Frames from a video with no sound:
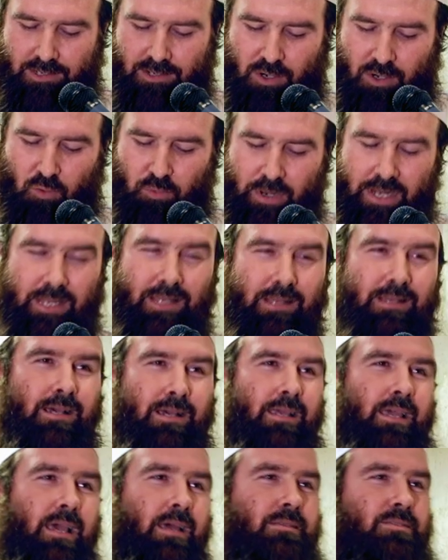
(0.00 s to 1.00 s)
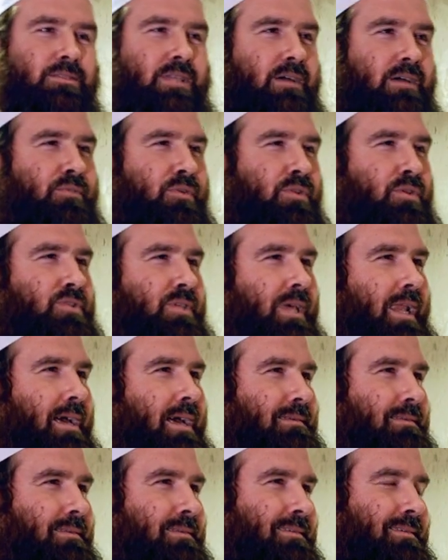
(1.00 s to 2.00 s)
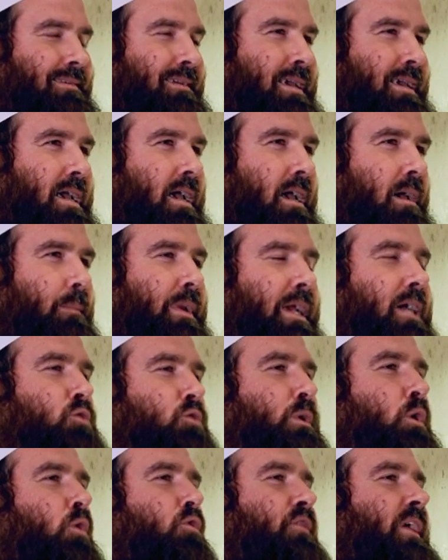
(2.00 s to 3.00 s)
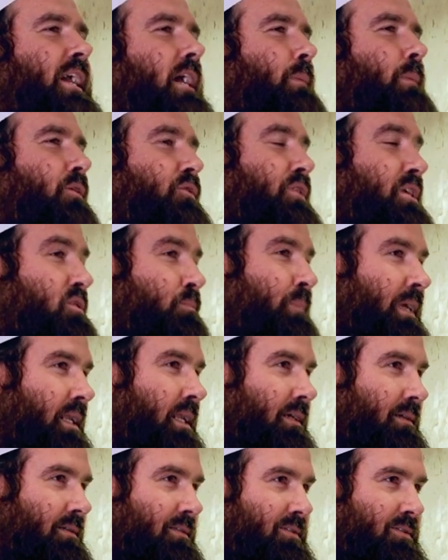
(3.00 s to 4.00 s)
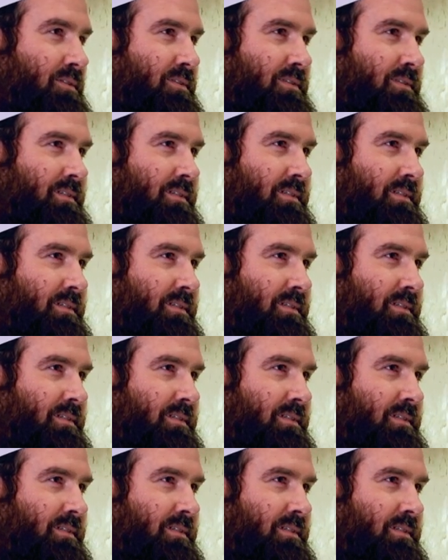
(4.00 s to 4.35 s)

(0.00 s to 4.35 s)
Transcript: already, again, it's time for the salat because we don't think about these meanings.